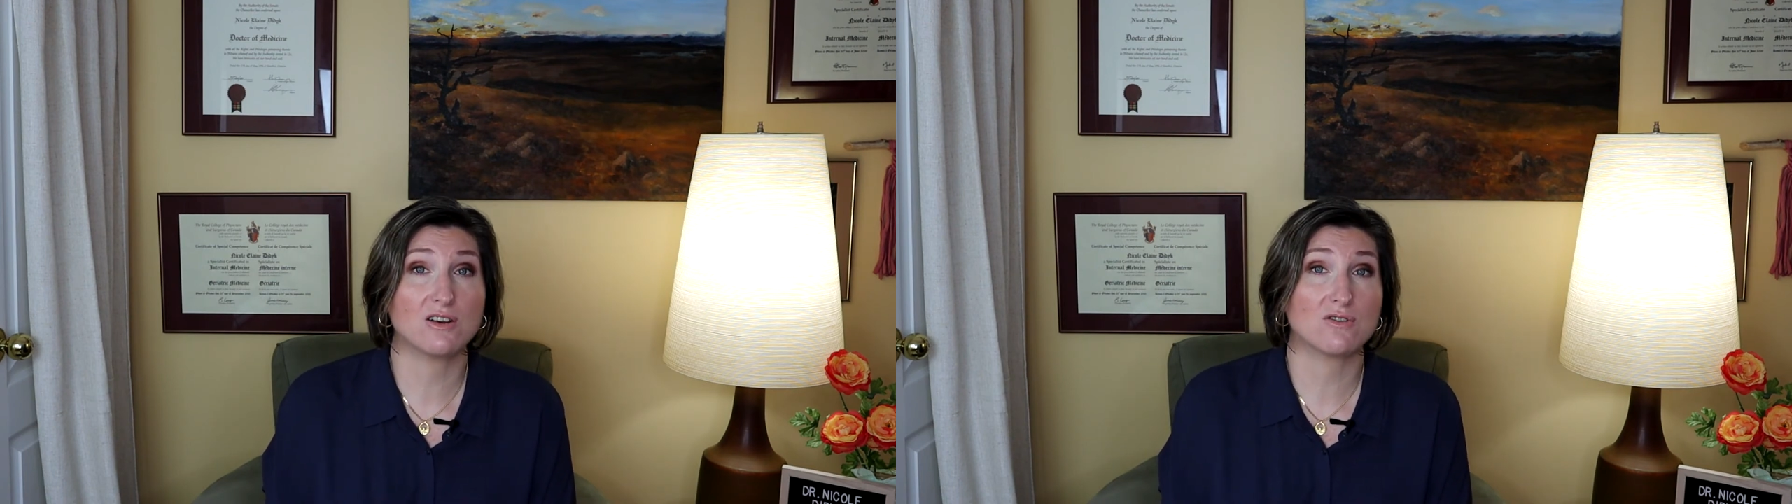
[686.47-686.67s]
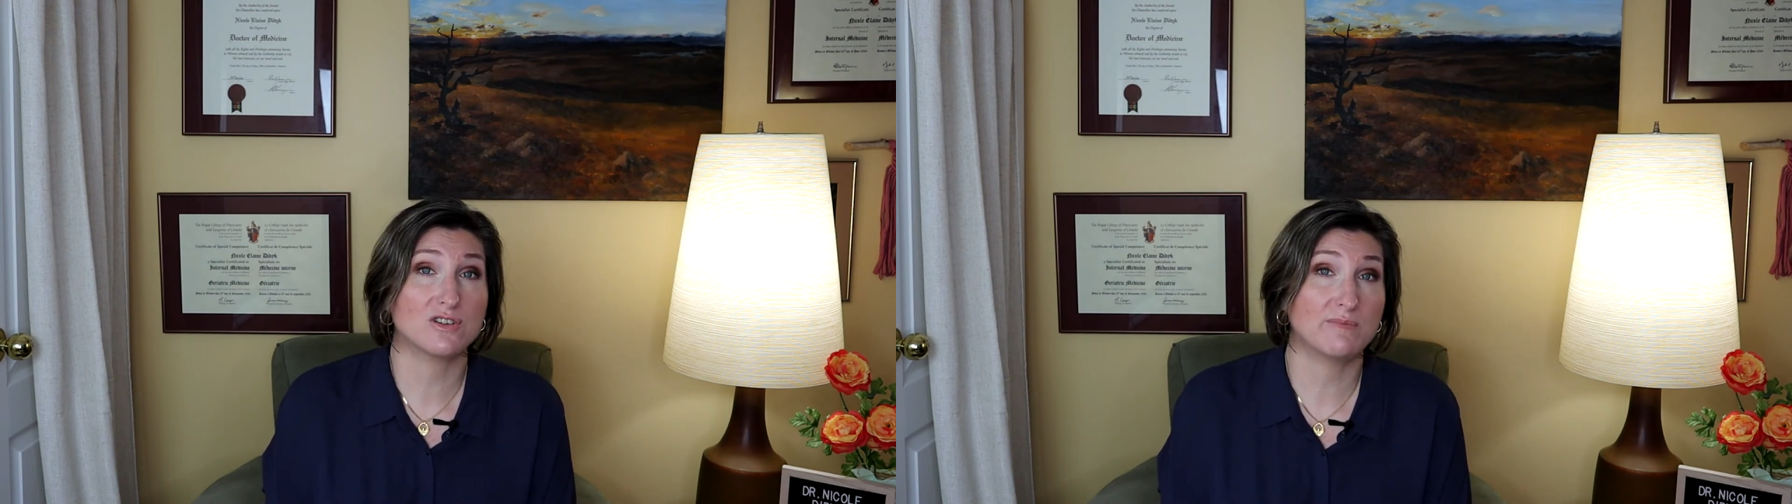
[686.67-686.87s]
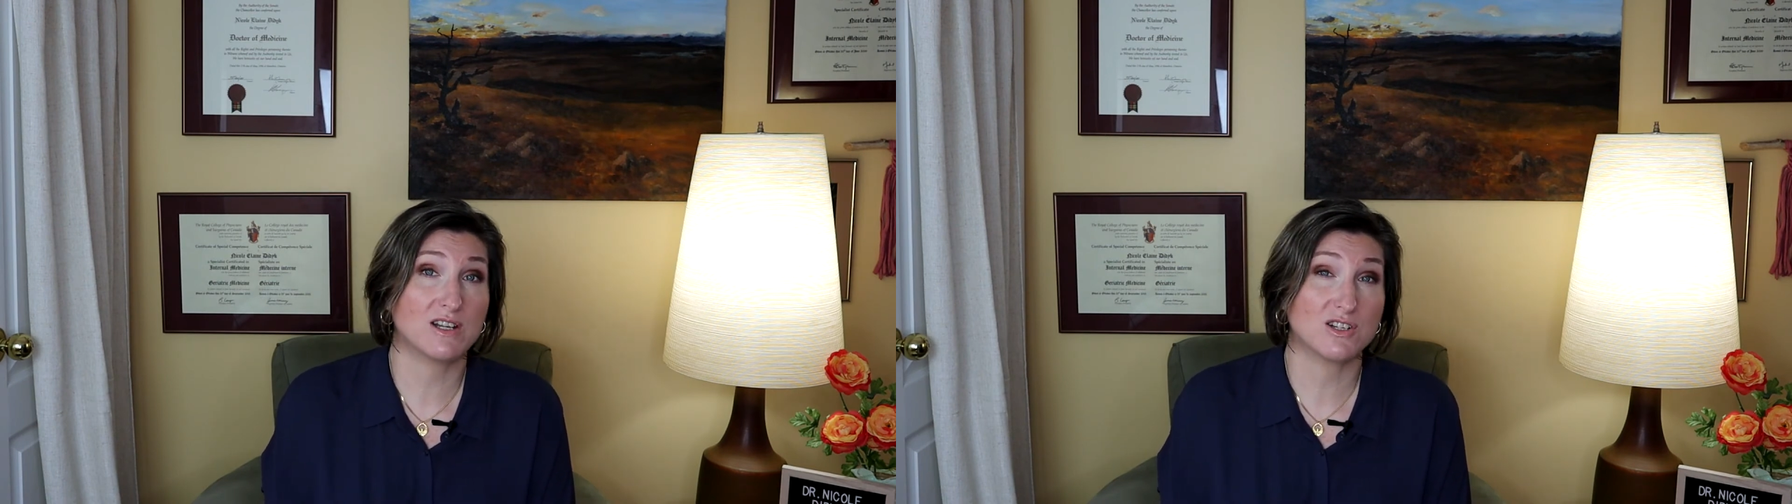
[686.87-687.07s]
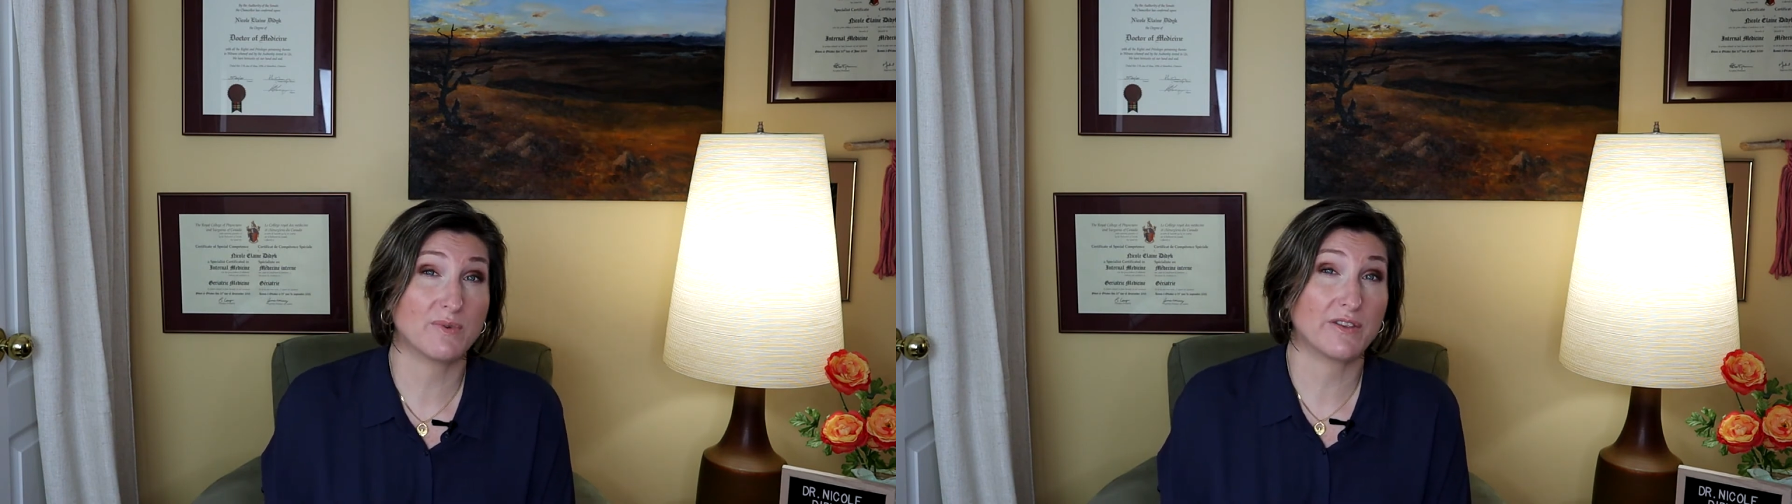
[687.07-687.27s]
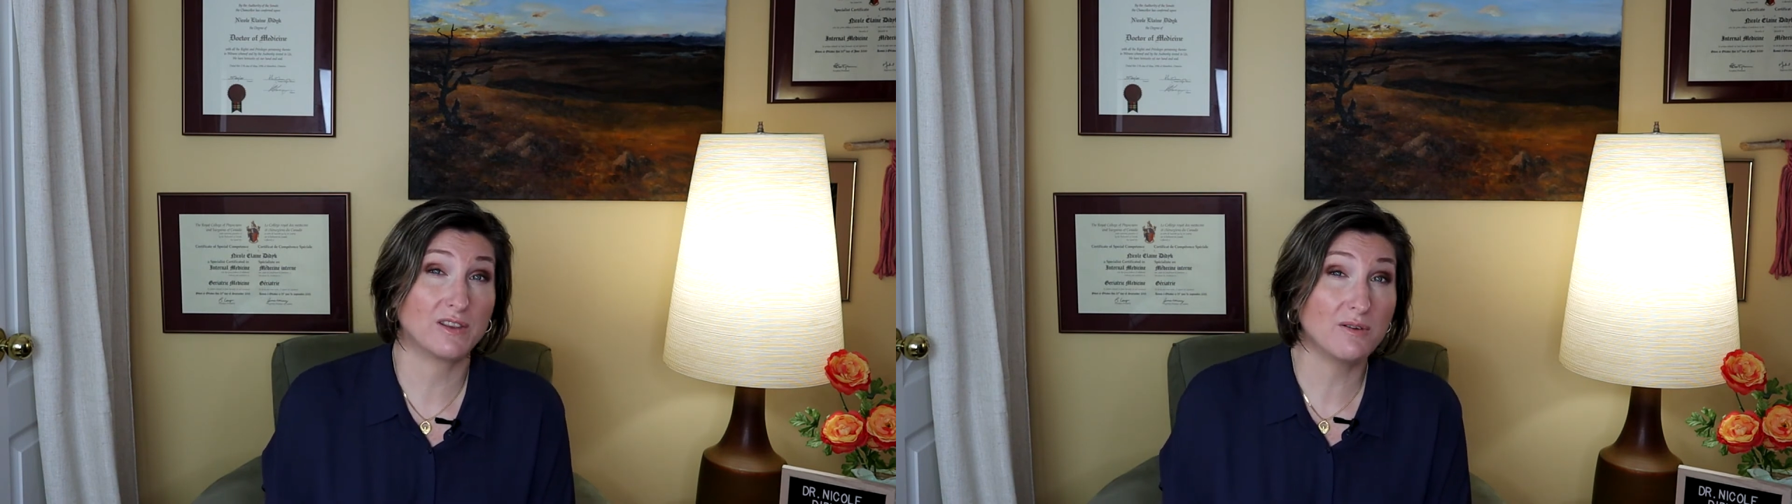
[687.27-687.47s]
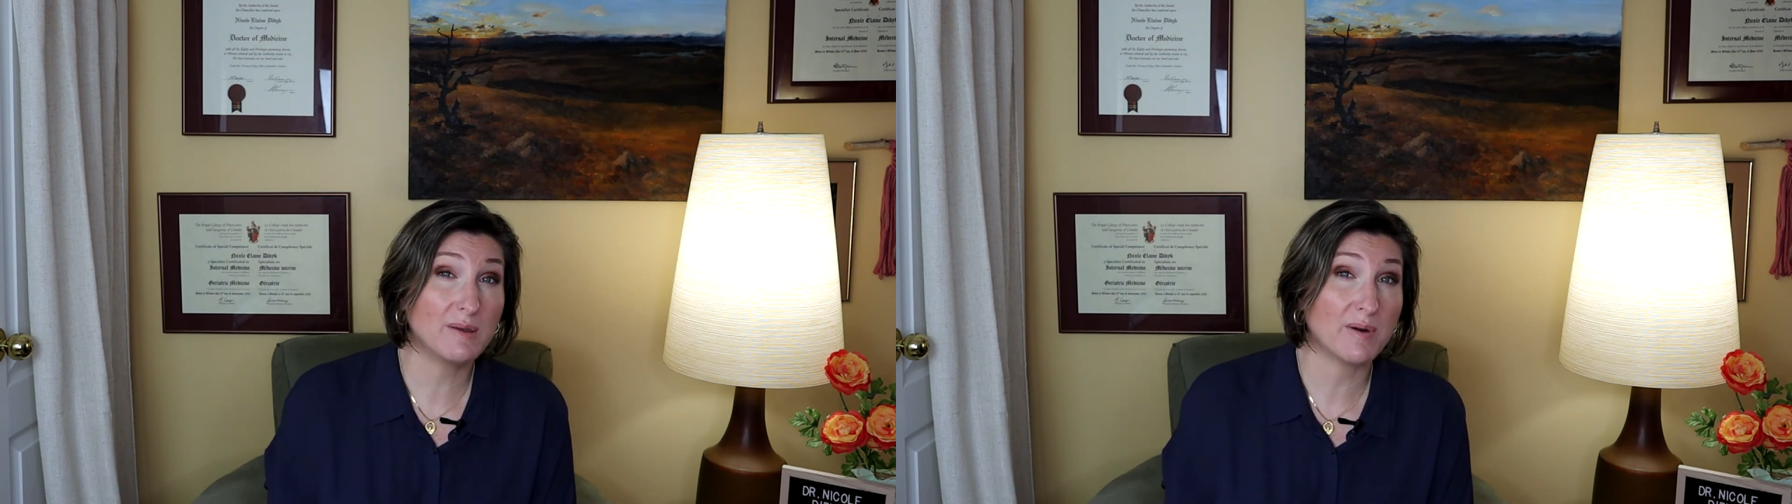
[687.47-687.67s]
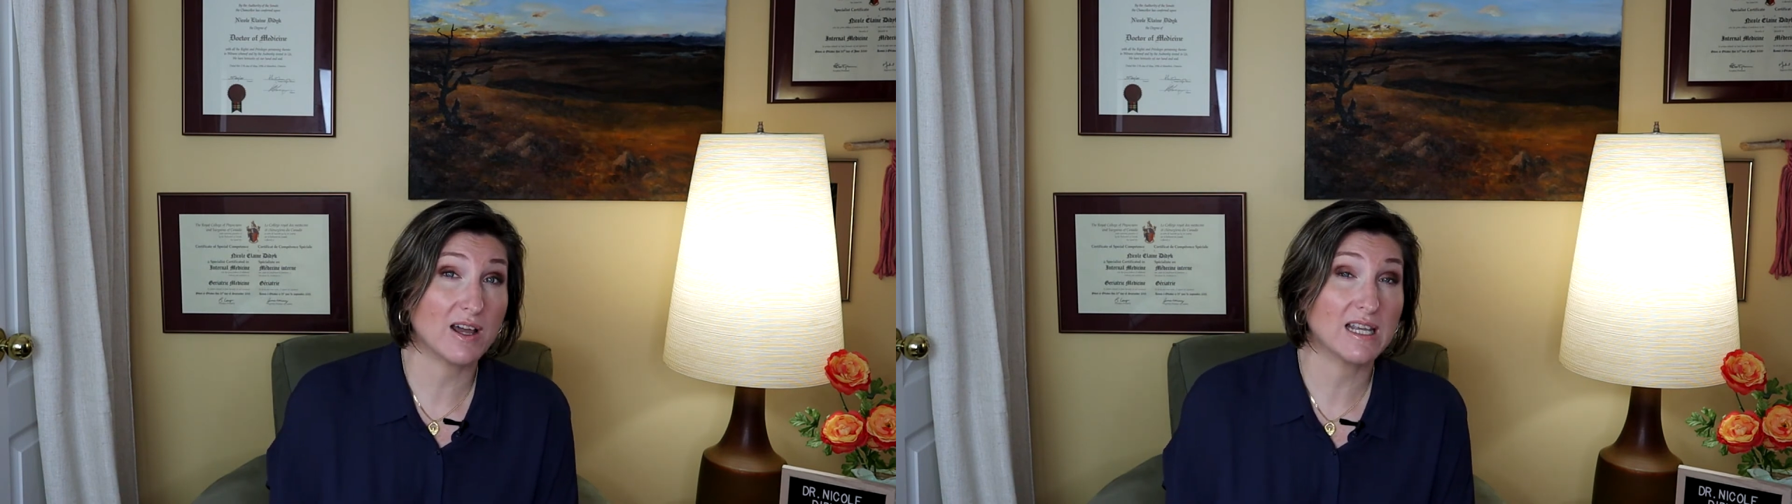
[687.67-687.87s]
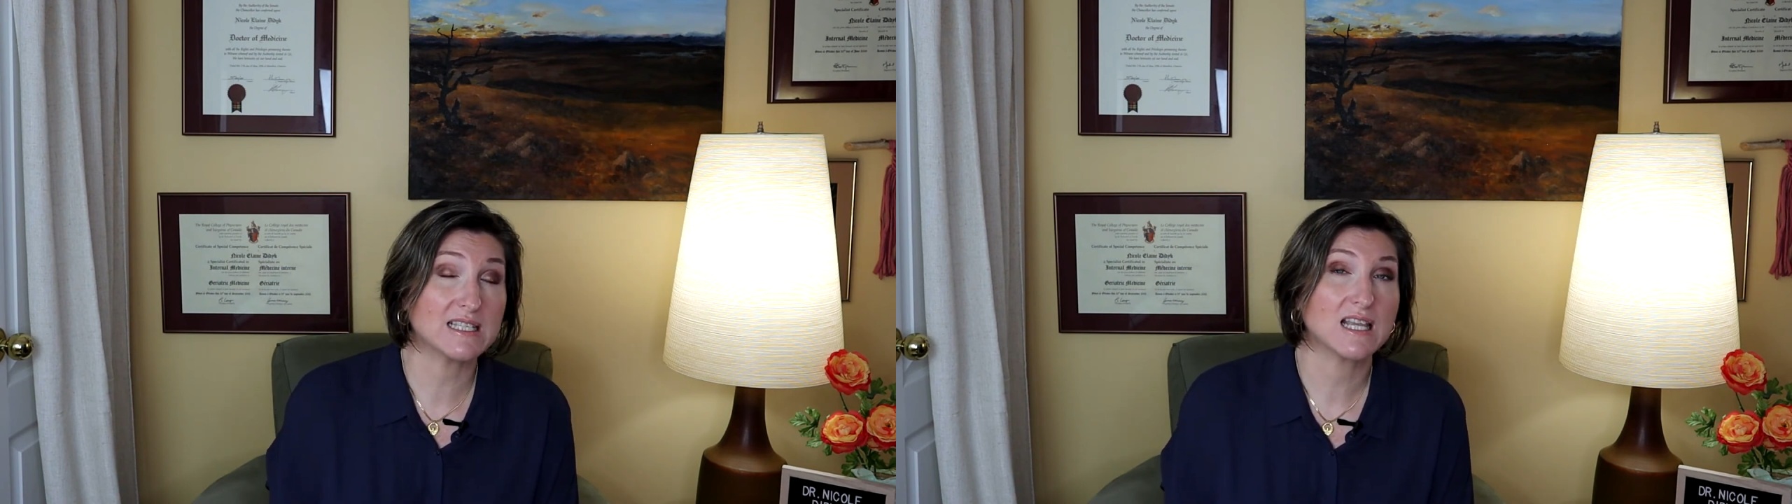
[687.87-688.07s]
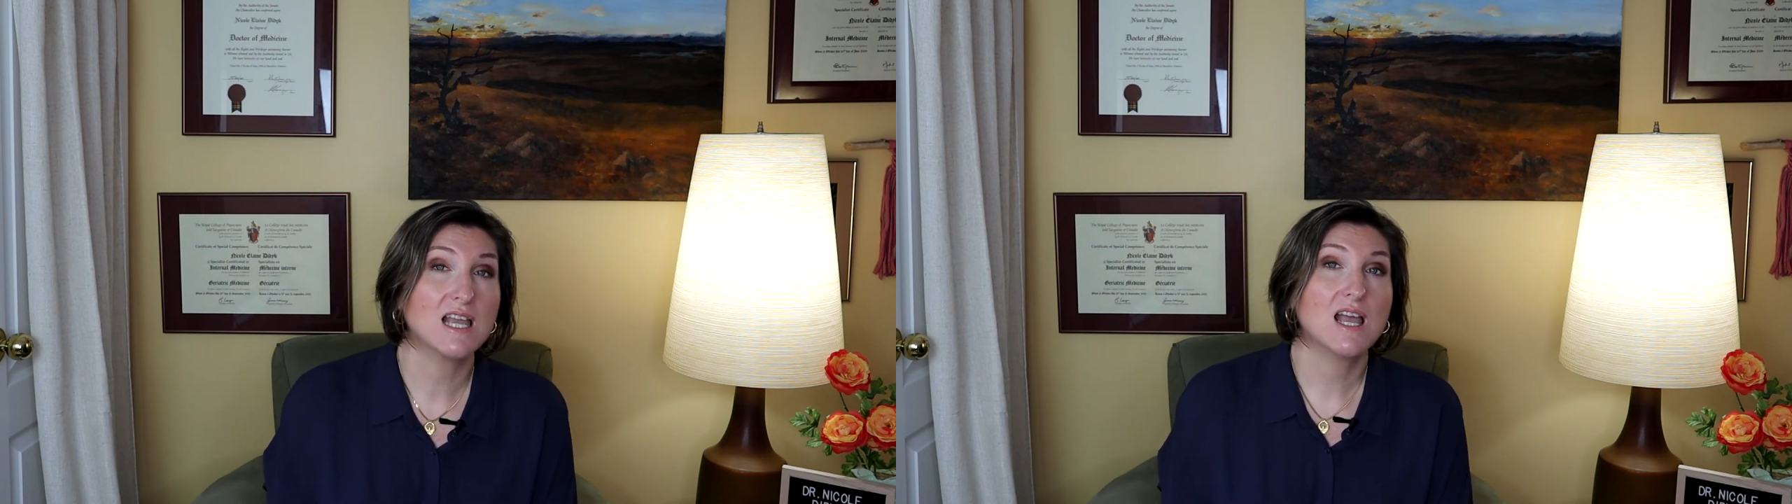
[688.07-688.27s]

or dementia with Lewy bodies